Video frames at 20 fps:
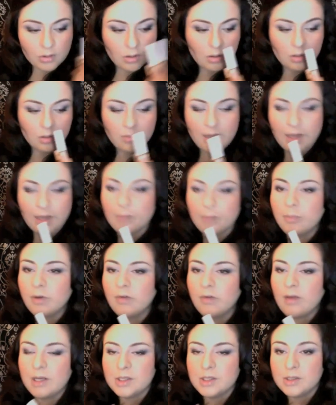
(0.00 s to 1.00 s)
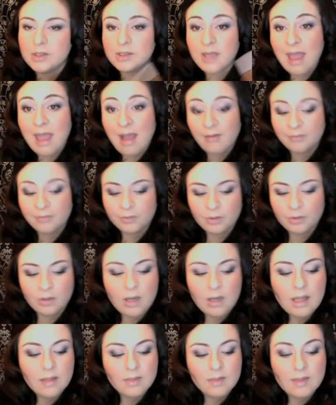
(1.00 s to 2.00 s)
on my imperfections after
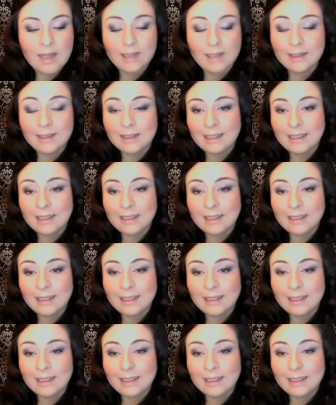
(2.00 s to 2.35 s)
that